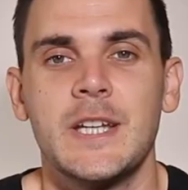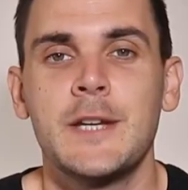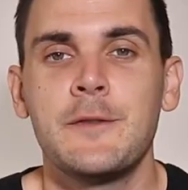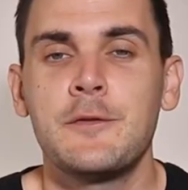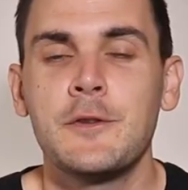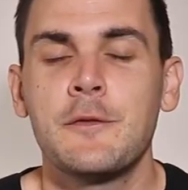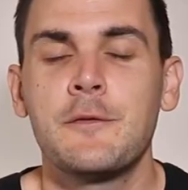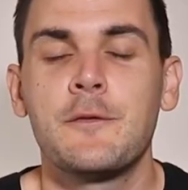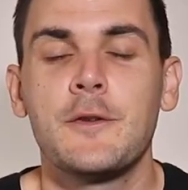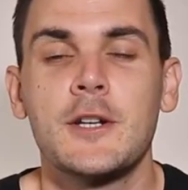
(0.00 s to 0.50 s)

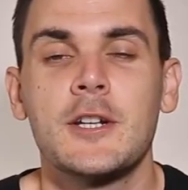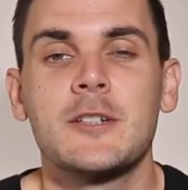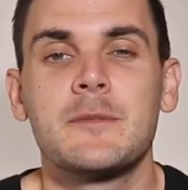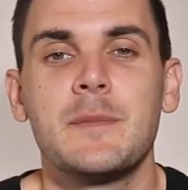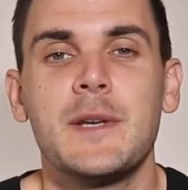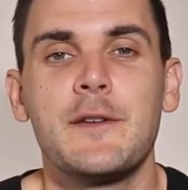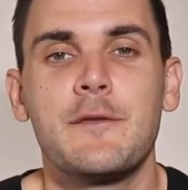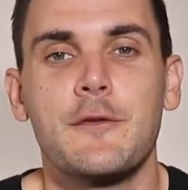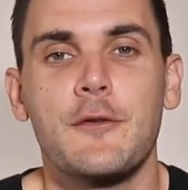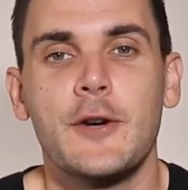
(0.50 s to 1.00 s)
If you've
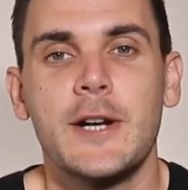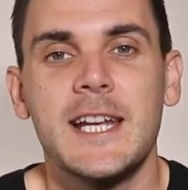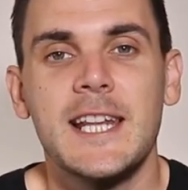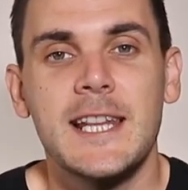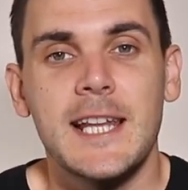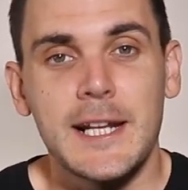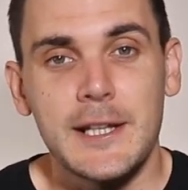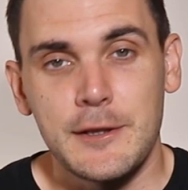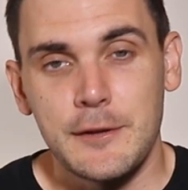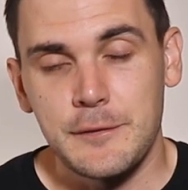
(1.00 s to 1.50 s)
followed me for
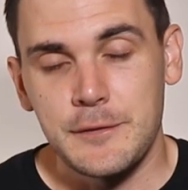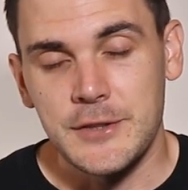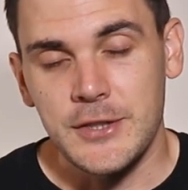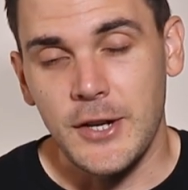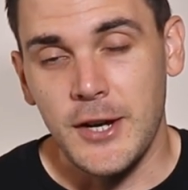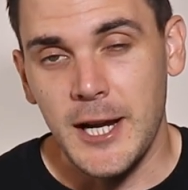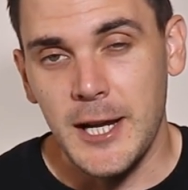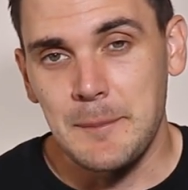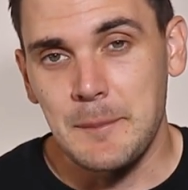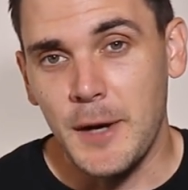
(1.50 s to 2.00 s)
any length of
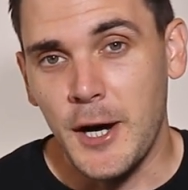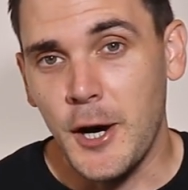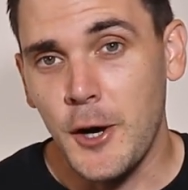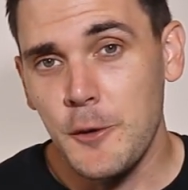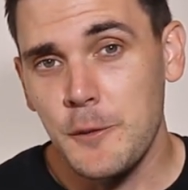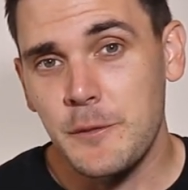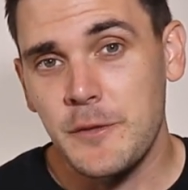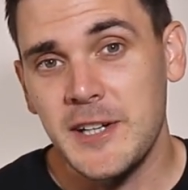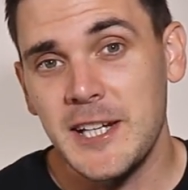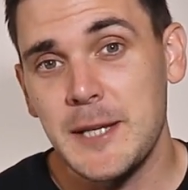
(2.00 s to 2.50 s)
time,
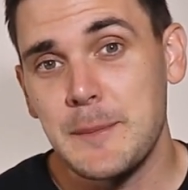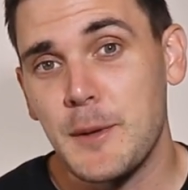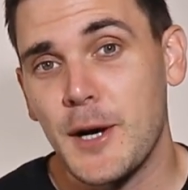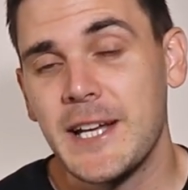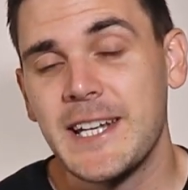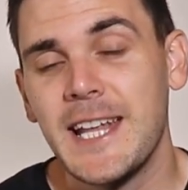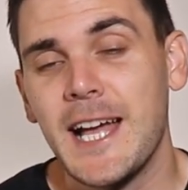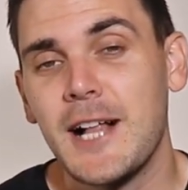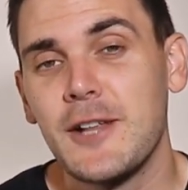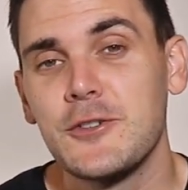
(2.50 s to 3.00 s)
hopefully
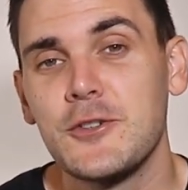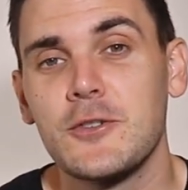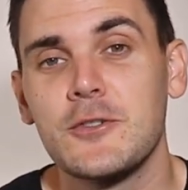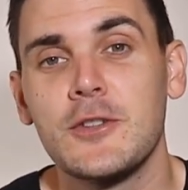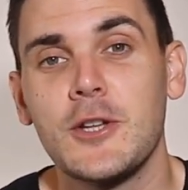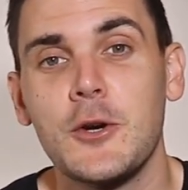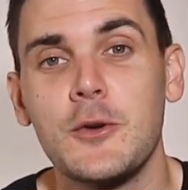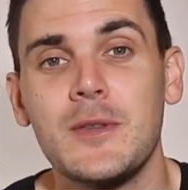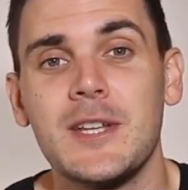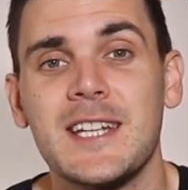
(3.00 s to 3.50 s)
by now you'll
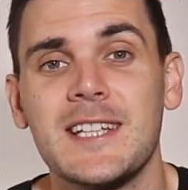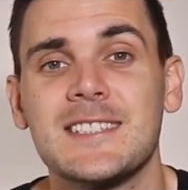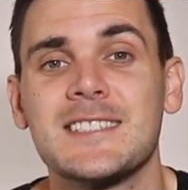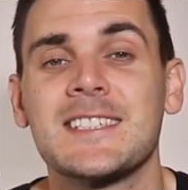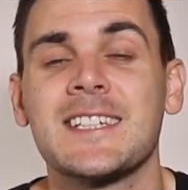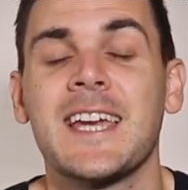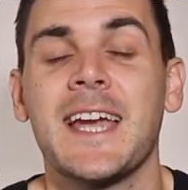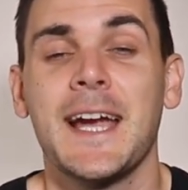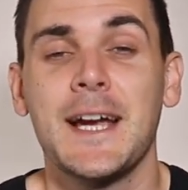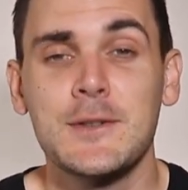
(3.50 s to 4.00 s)
know that
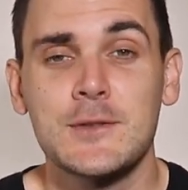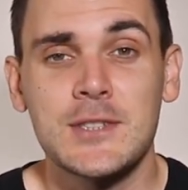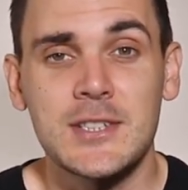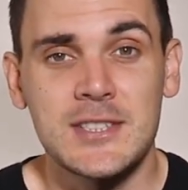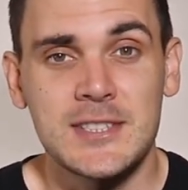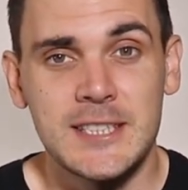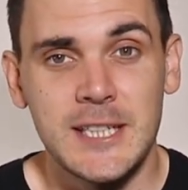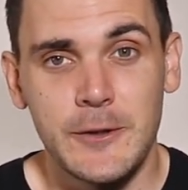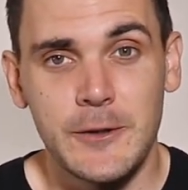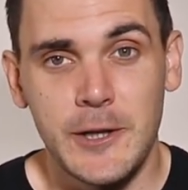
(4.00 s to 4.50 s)
it's counter
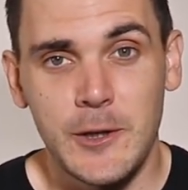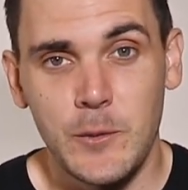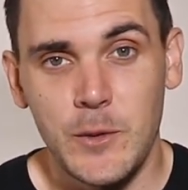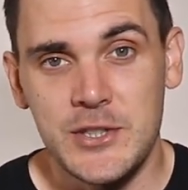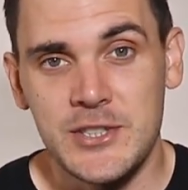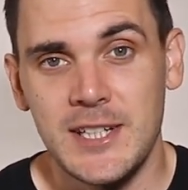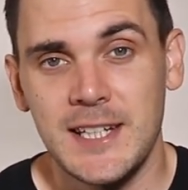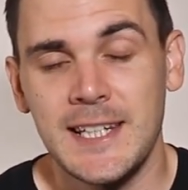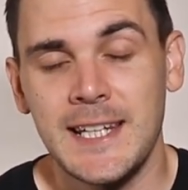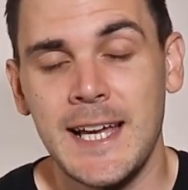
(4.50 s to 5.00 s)
steering
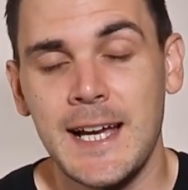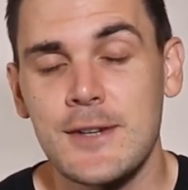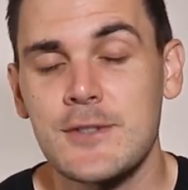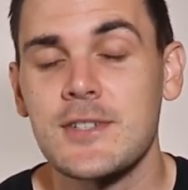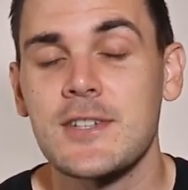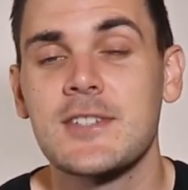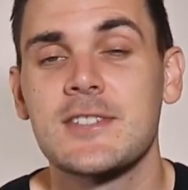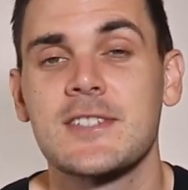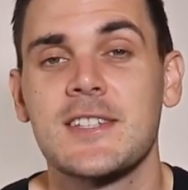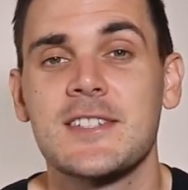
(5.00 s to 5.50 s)
which
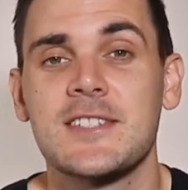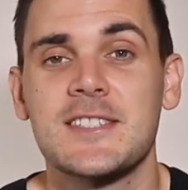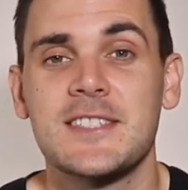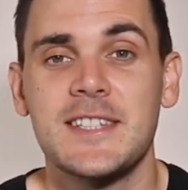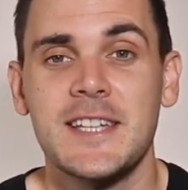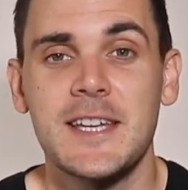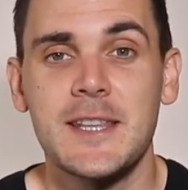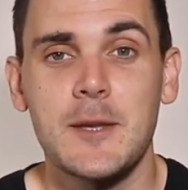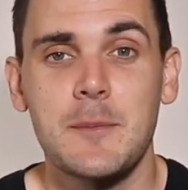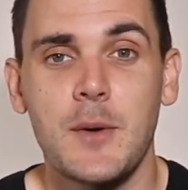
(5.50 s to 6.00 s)
allows us to
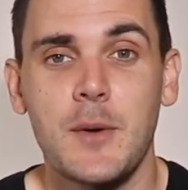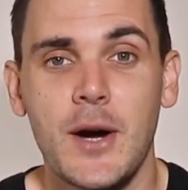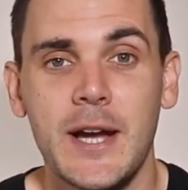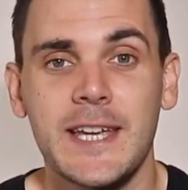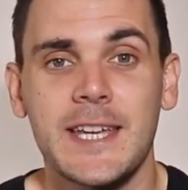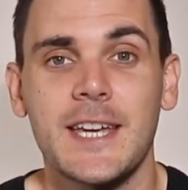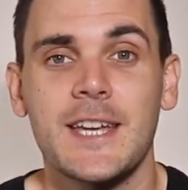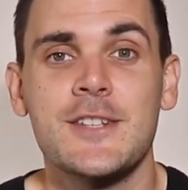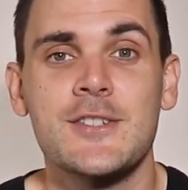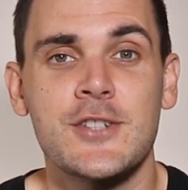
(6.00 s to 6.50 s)
steer the
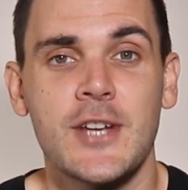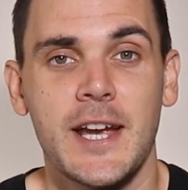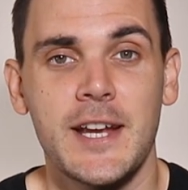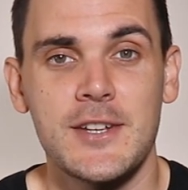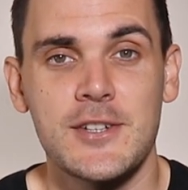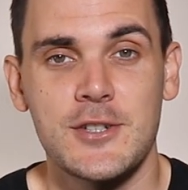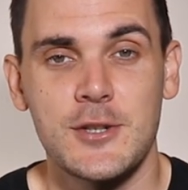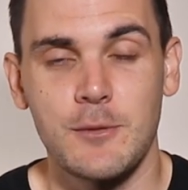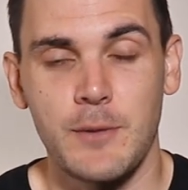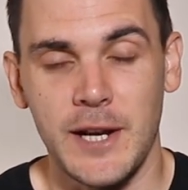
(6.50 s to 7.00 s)
bike and
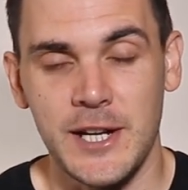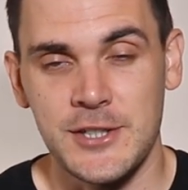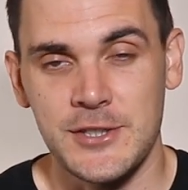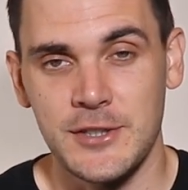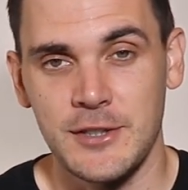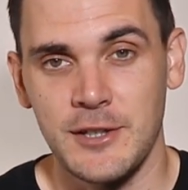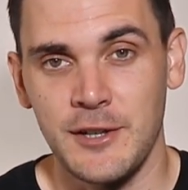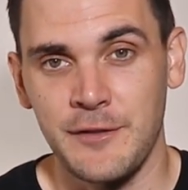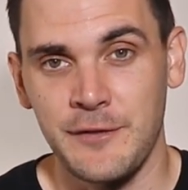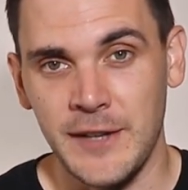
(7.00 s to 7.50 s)
change
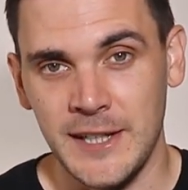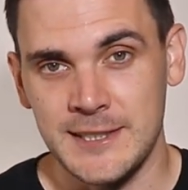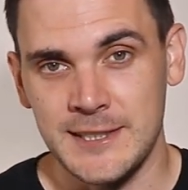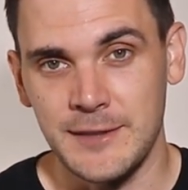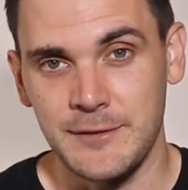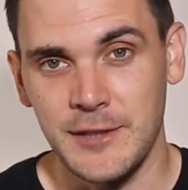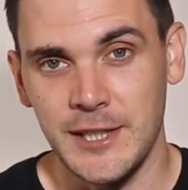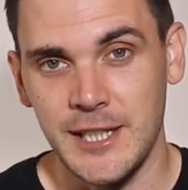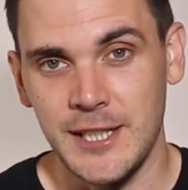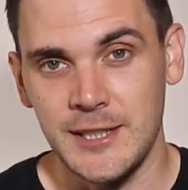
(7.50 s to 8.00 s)
direction
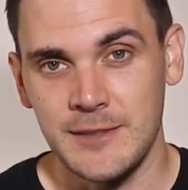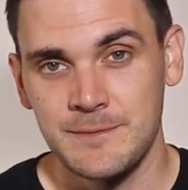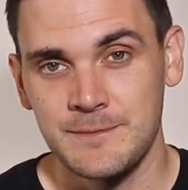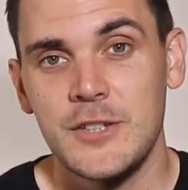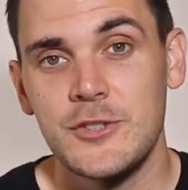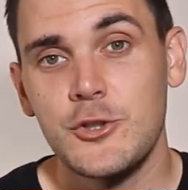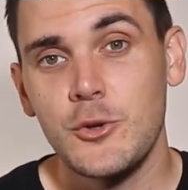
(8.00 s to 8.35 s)
effectively.